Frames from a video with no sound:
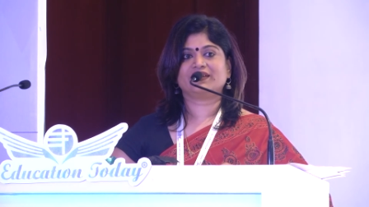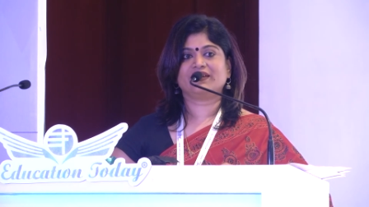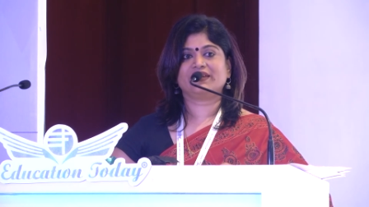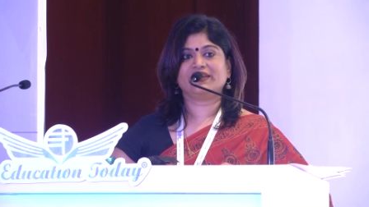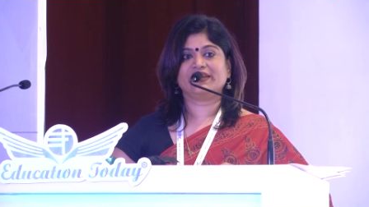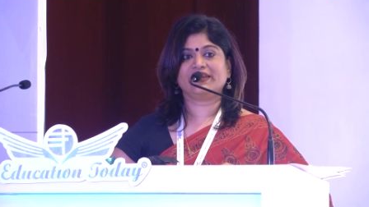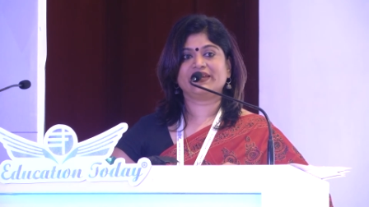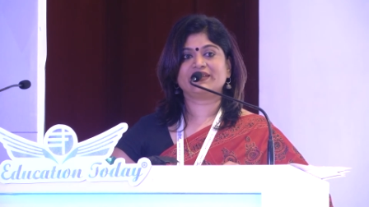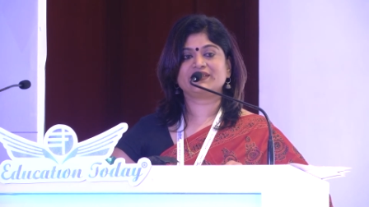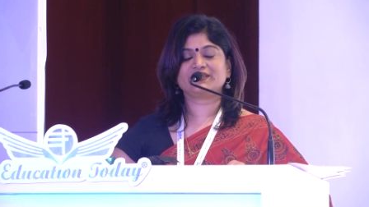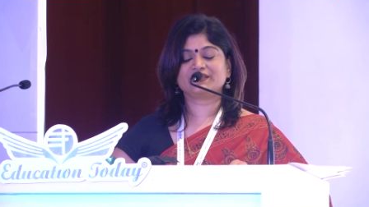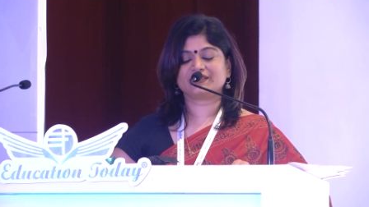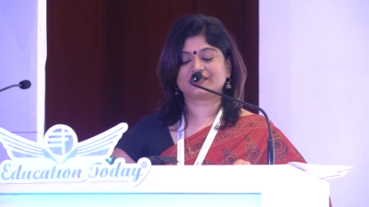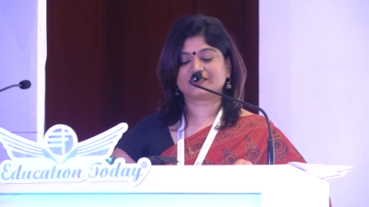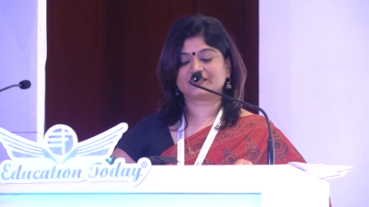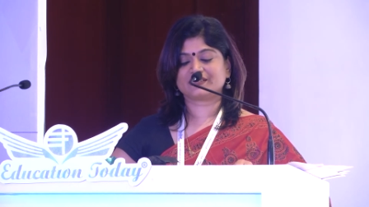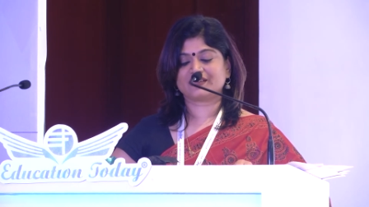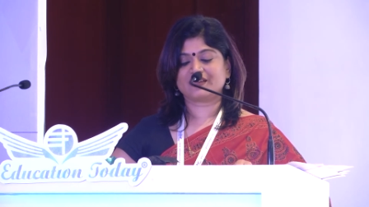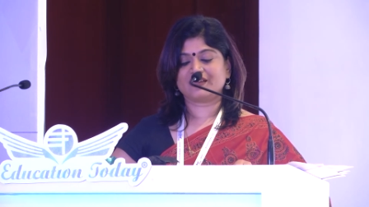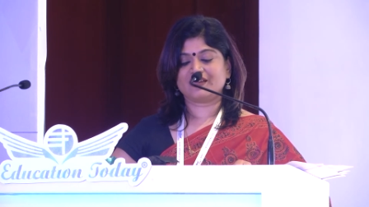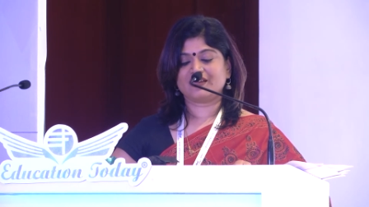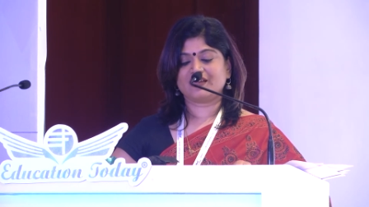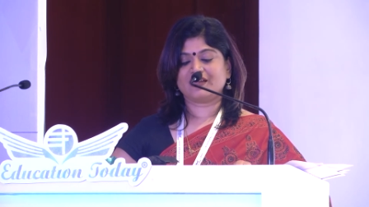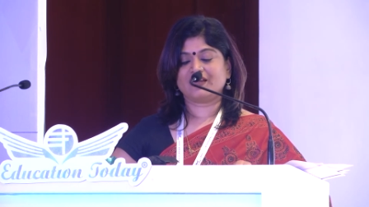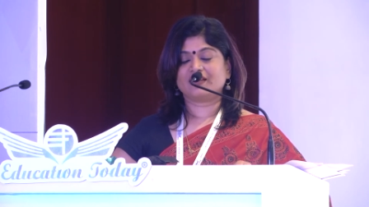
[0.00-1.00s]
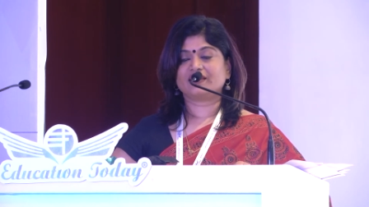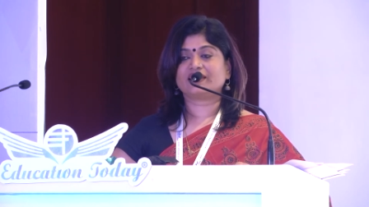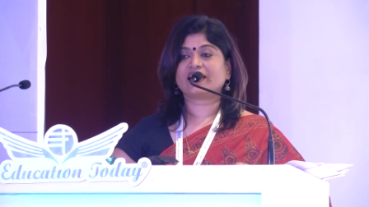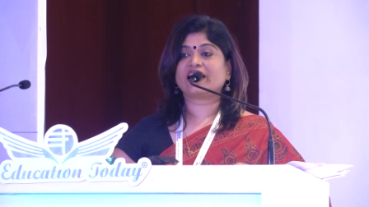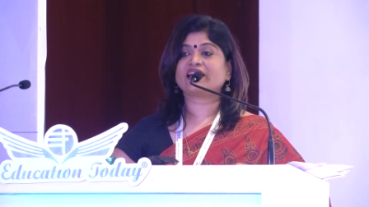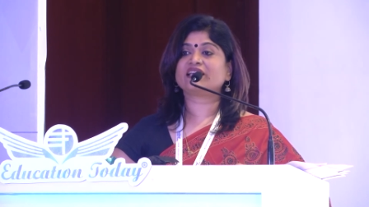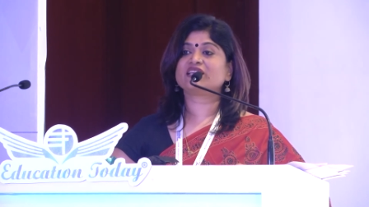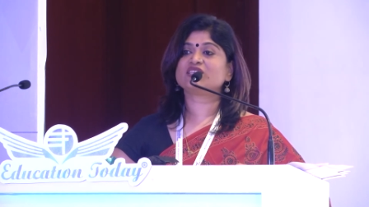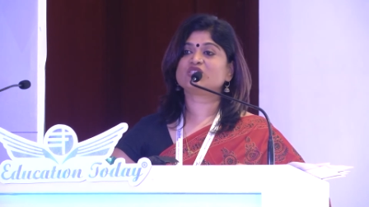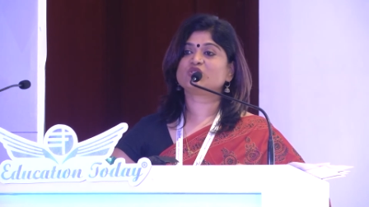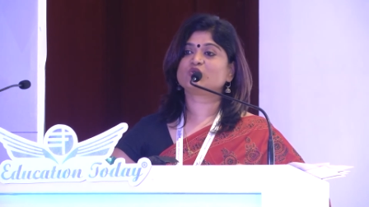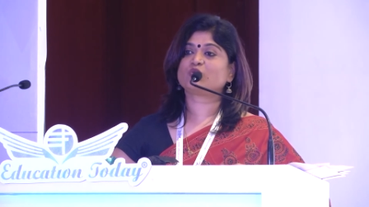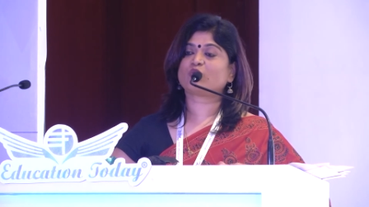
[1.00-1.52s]
Yes,
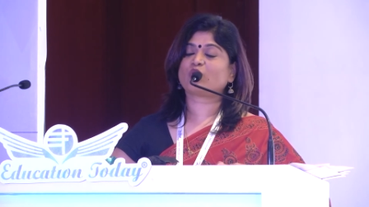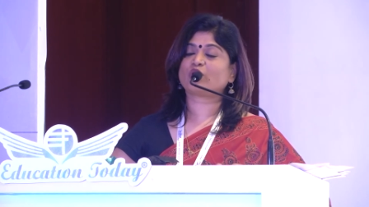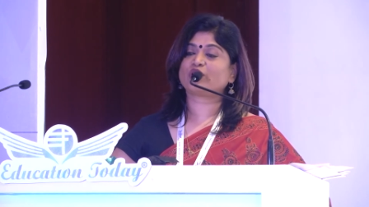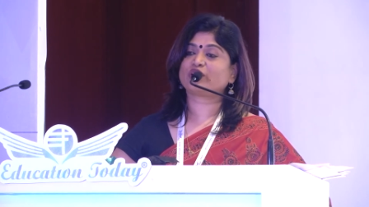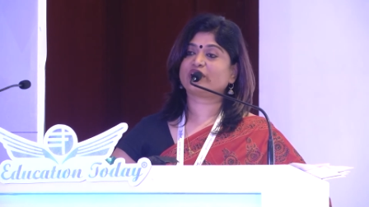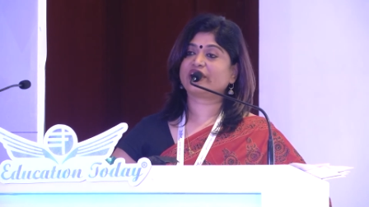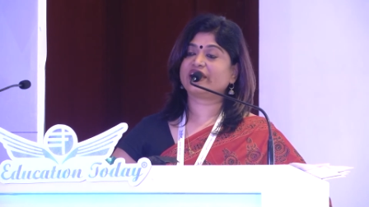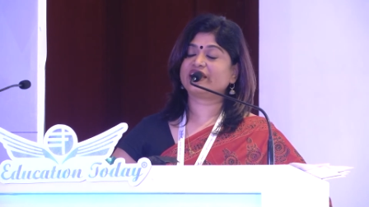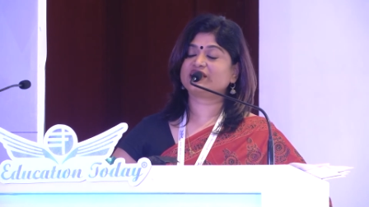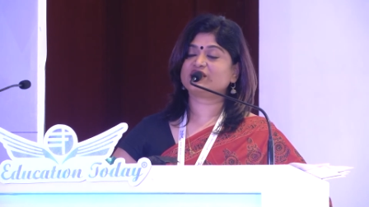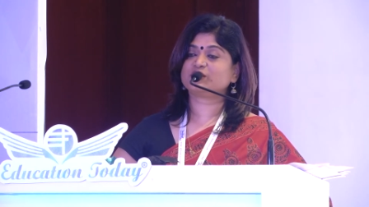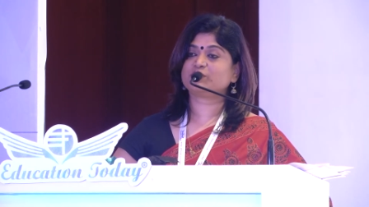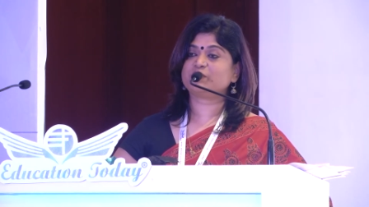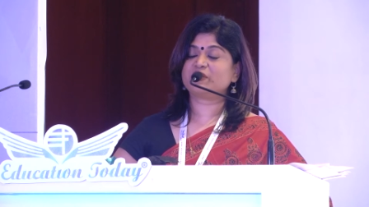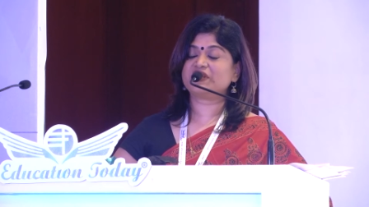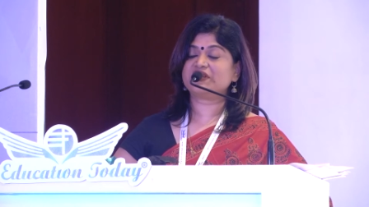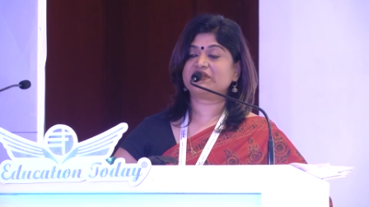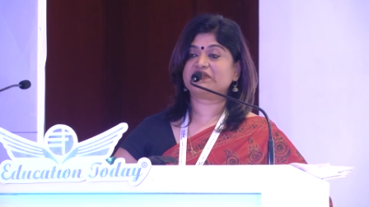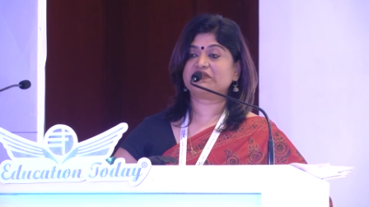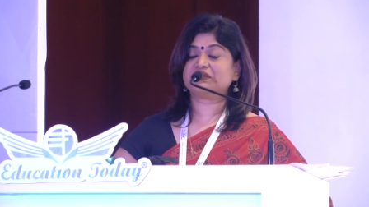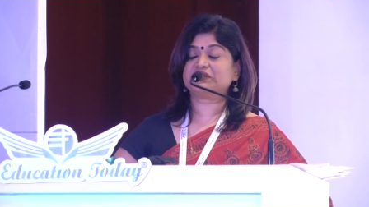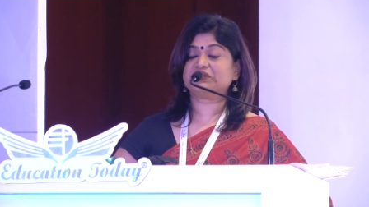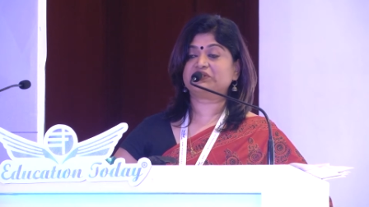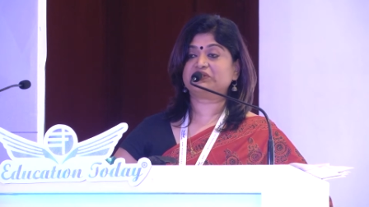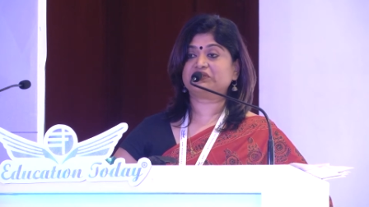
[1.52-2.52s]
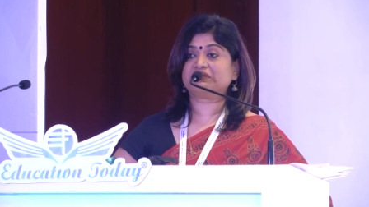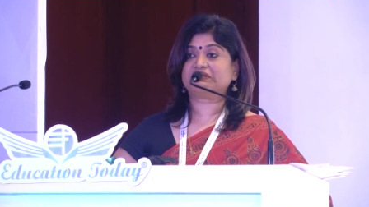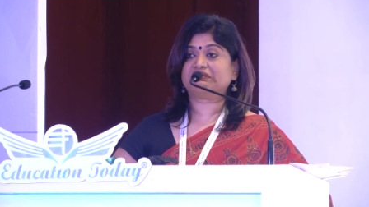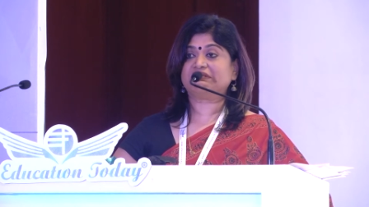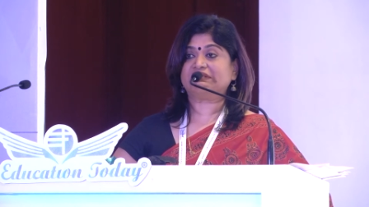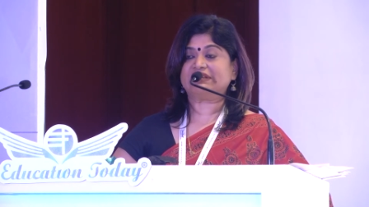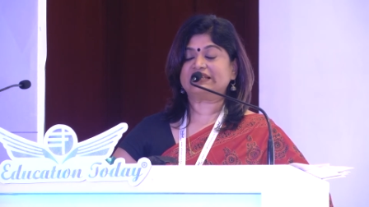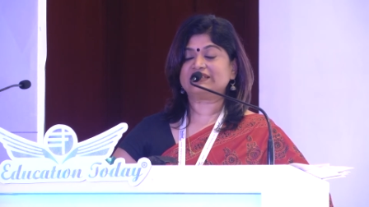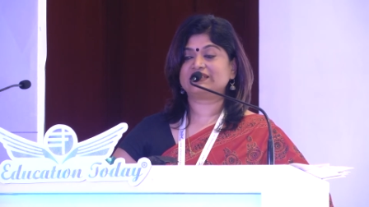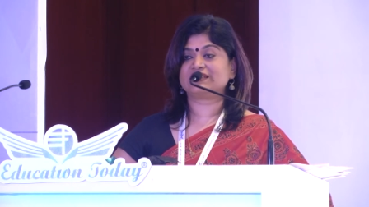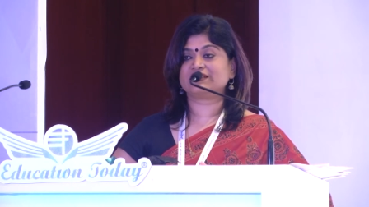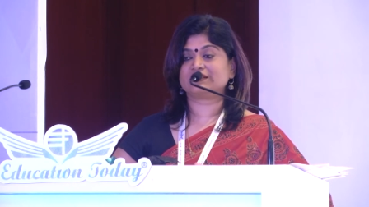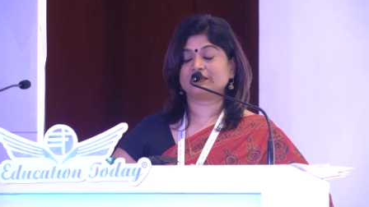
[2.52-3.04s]
that is what experiential
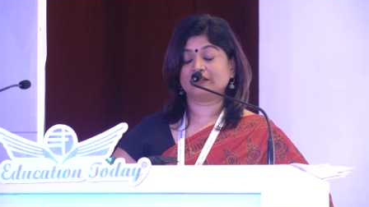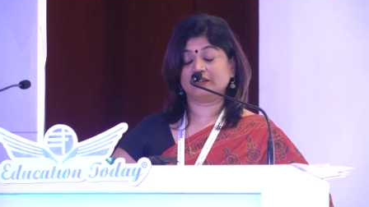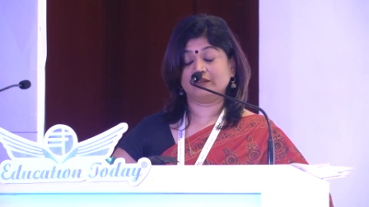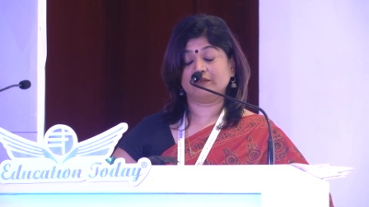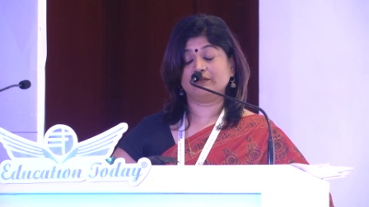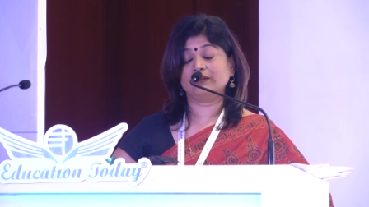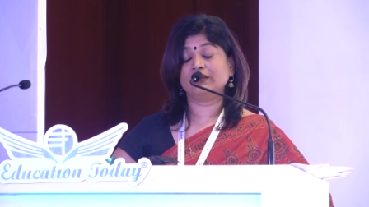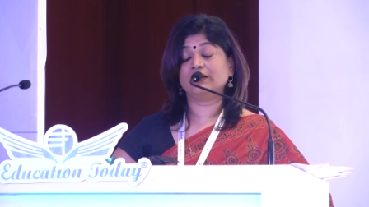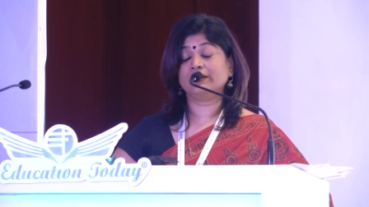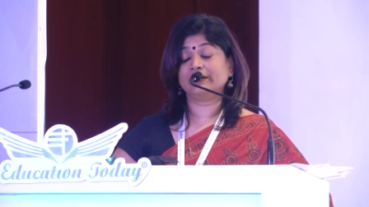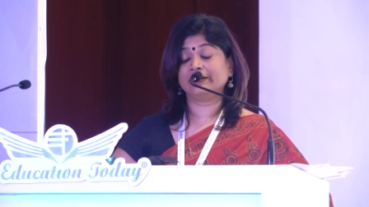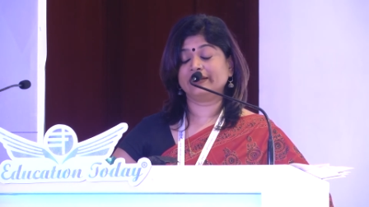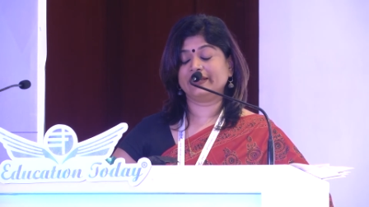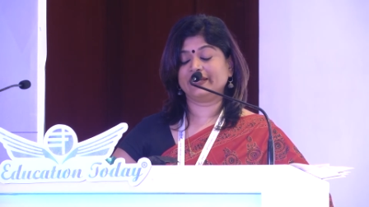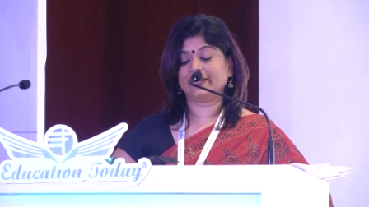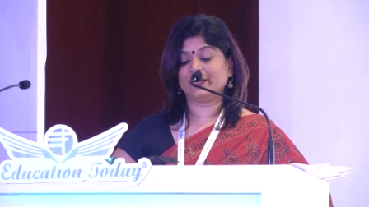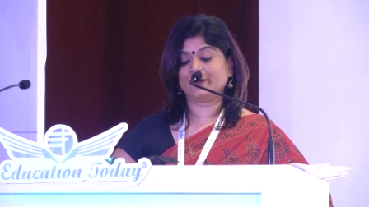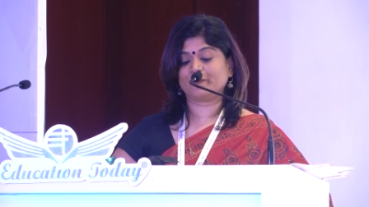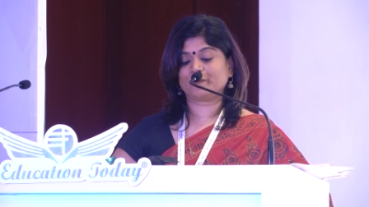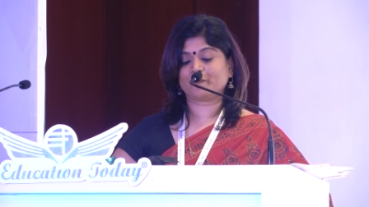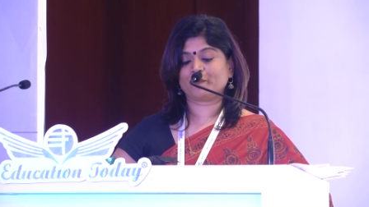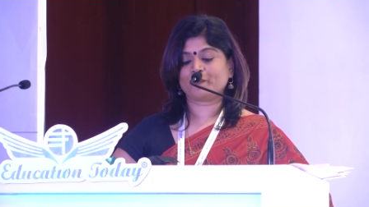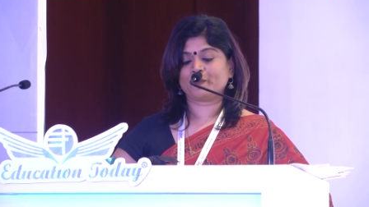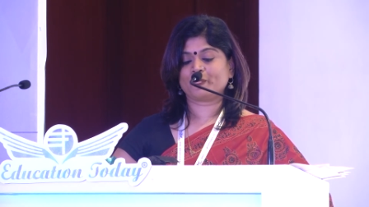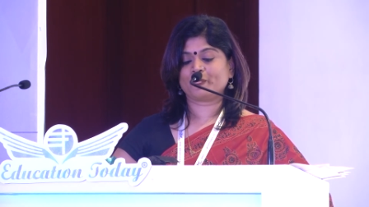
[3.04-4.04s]
learning.